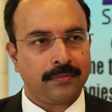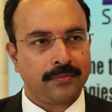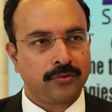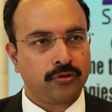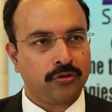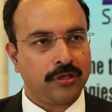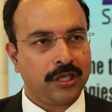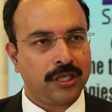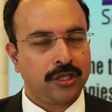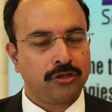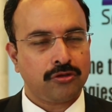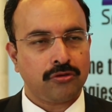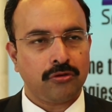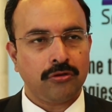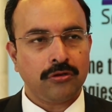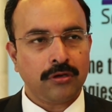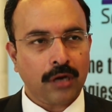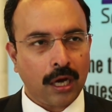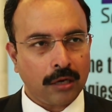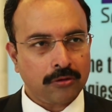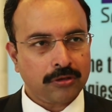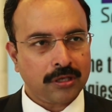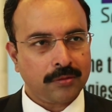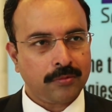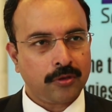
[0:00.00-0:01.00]
So there is no
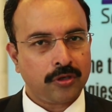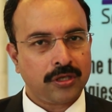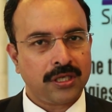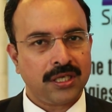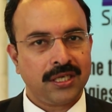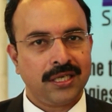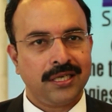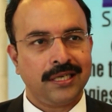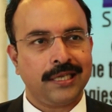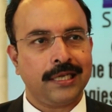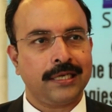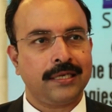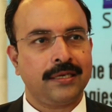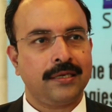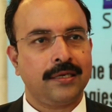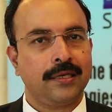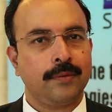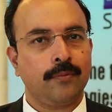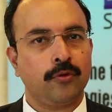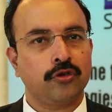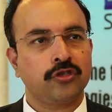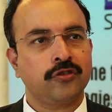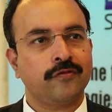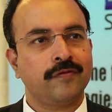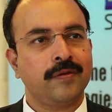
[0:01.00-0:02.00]
doubt about it that
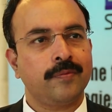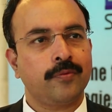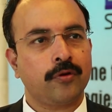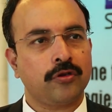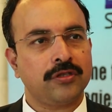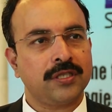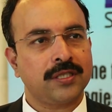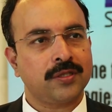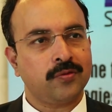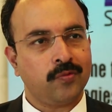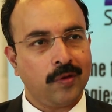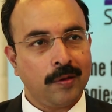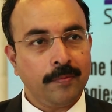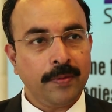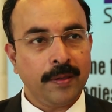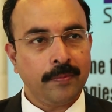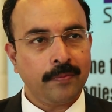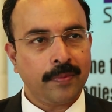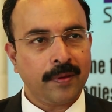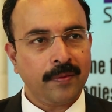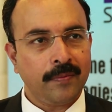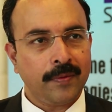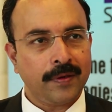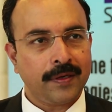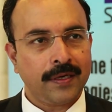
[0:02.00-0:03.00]
most of the projects will be
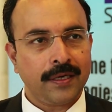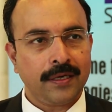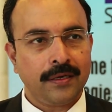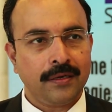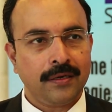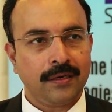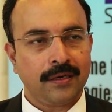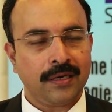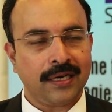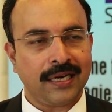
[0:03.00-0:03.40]
implemented.